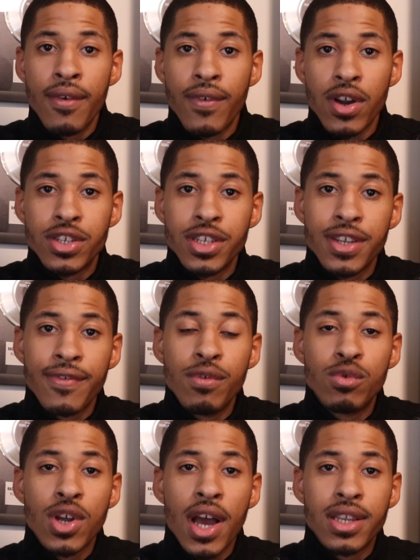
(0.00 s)
versus if
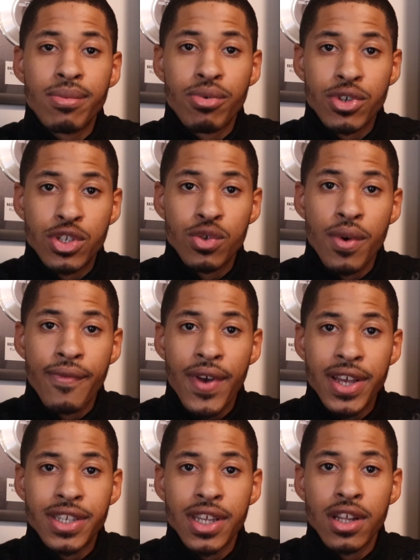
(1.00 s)
you try to pursue
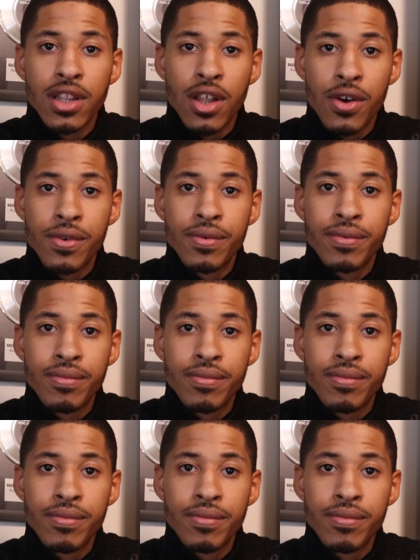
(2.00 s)
investing alone.